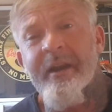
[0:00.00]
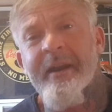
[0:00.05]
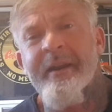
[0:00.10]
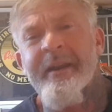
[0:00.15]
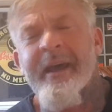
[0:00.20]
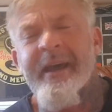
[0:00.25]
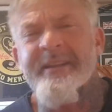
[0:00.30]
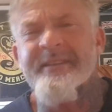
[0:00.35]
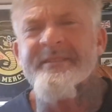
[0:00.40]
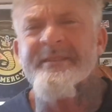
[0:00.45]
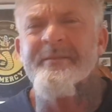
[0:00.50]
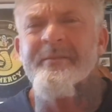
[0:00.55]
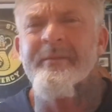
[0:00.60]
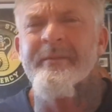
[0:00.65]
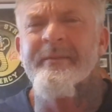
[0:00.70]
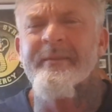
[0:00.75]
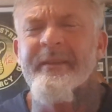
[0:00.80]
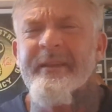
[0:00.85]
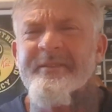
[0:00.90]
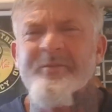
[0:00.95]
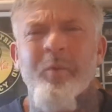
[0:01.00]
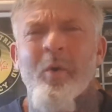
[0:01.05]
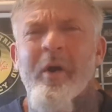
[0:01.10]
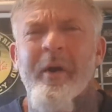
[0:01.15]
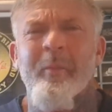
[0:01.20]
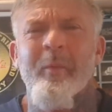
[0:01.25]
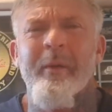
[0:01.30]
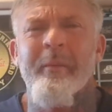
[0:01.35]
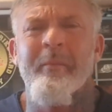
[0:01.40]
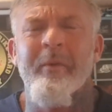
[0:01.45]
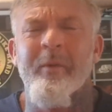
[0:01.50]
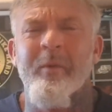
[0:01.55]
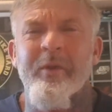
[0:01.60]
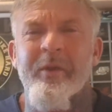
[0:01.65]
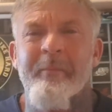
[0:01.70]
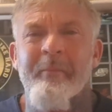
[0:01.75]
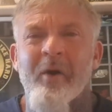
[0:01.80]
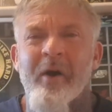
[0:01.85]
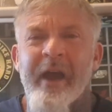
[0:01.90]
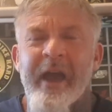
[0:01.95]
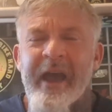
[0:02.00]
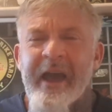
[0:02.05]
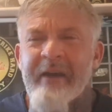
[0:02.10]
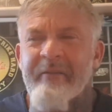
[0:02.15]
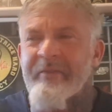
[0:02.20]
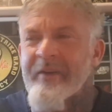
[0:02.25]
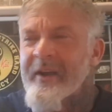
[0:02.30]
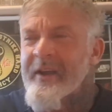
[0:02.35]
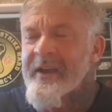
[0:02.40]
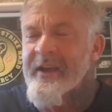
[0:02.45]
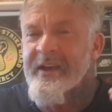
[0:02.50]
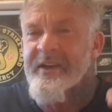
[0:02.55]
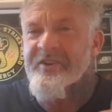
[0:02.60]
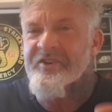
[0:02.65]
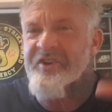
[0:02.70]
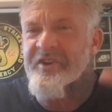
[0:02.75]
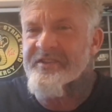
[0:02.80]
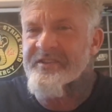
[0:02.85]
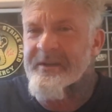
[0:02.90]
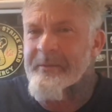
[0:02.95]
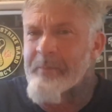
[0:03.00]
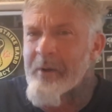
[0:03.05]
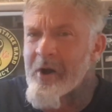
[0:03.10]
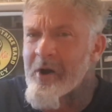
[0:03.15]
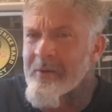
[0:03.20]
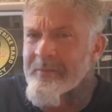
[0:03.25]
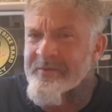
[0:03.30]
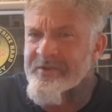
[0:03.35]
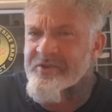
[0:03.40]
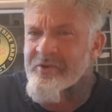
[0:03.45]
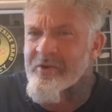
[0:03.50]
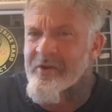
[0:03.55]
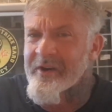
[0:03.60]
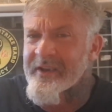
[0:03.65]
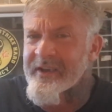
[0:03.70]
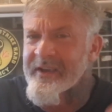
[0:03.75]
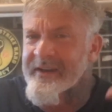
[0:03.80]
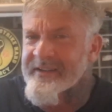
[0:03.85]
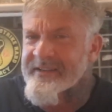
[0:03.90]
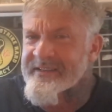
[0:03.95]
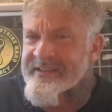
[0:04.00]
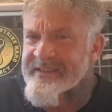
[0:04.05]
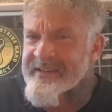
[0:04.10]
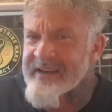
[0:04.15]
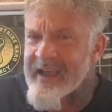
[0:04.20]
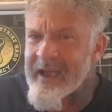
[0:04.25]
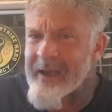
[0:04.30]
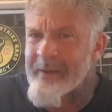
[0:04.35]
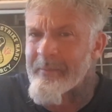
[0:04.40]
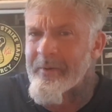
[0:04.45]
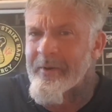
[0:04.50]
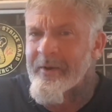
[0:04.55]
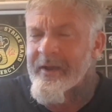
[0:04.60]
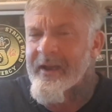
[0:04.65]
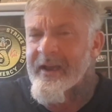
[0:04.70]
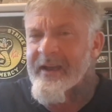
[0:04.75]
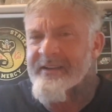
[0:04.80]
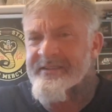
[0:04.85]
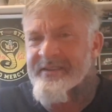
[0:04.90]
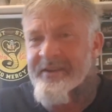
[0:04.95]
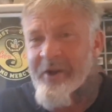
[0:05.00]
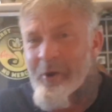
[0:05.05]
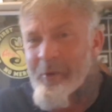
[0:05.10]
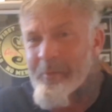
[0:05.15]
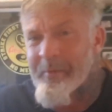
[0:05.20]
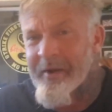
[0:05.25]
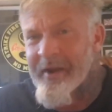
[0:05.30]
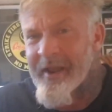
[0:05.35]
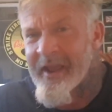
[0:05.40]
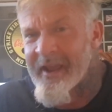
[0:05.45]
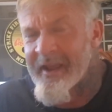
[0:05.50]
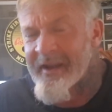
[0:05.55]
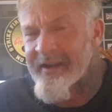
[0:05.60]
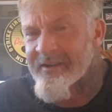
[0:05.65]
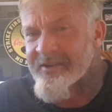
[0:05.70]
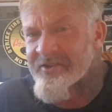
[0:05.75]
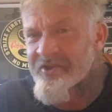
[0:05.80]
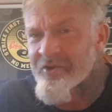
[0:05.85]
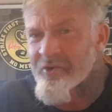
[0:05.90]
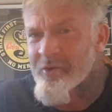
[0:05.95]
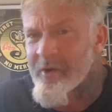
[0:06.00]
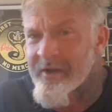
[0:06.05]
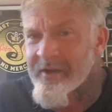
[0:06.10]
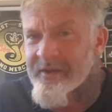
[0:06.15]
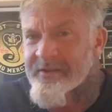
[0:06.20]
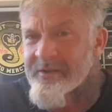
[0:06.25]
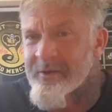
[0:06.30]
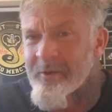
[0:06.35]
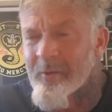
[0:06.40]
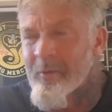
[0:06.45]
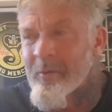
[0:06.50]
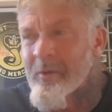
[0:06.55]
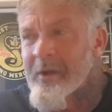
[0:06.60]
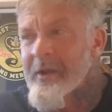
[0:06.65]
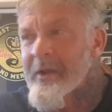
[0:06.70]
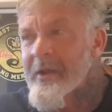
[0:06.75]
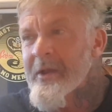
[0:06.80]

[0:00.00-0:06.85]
And that's why you might have just a palm strike and a slap as an open-handed strike tool,